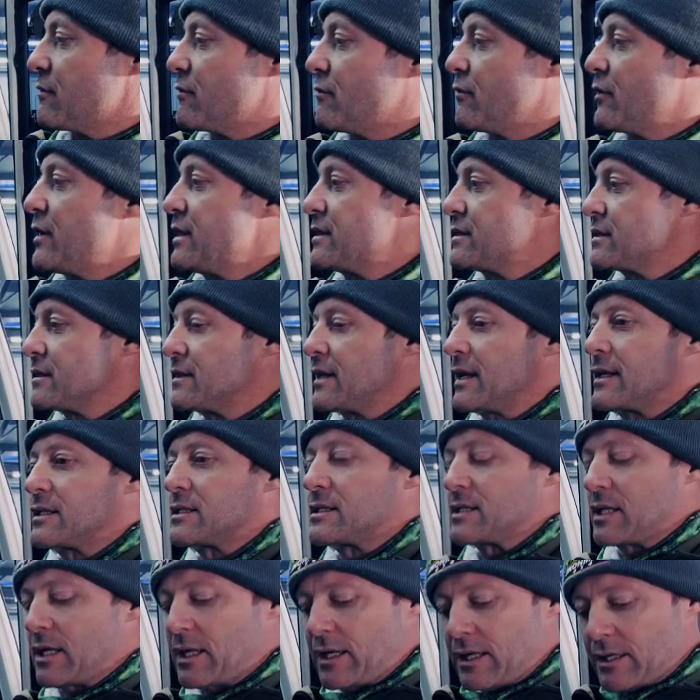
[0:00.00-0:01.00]
freezer
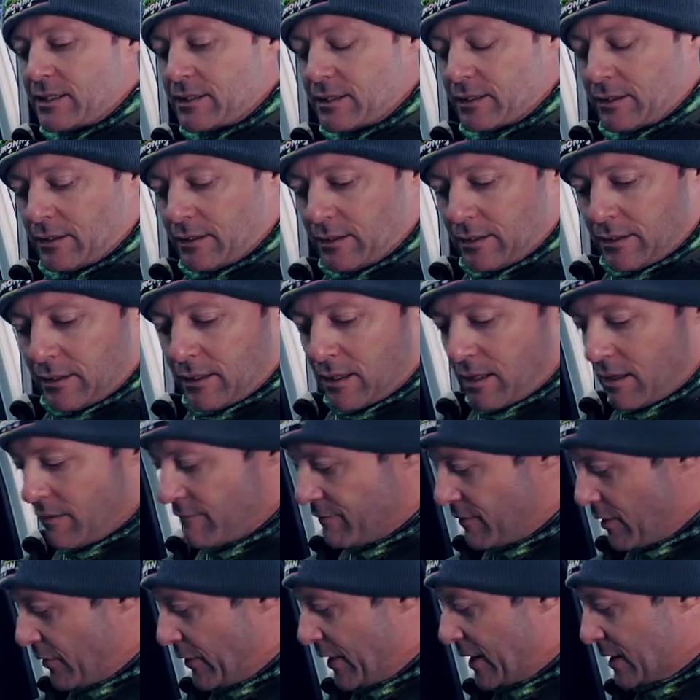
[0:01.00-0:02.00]
that side,
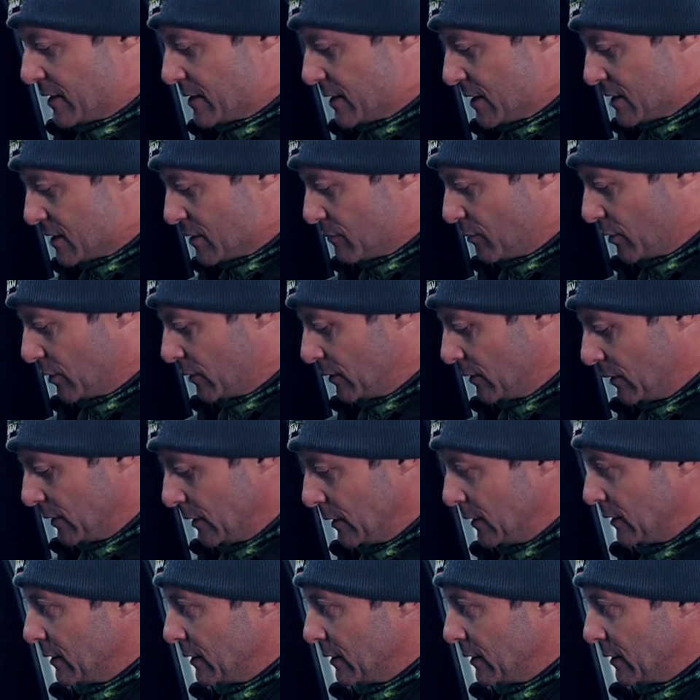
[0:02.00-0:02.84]
very accessible.